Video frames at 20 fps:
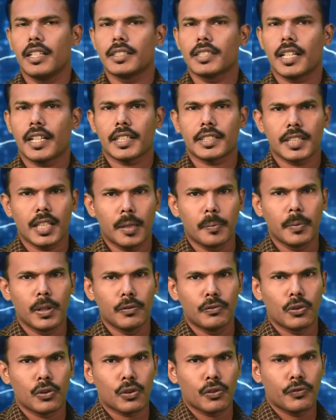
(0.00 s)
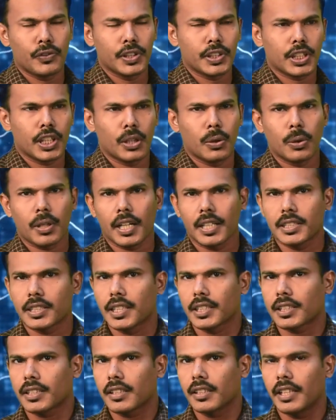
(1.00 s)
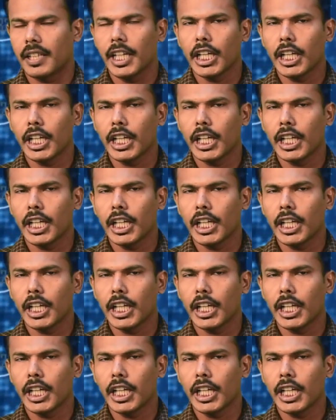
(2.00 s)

an example for official dollarization.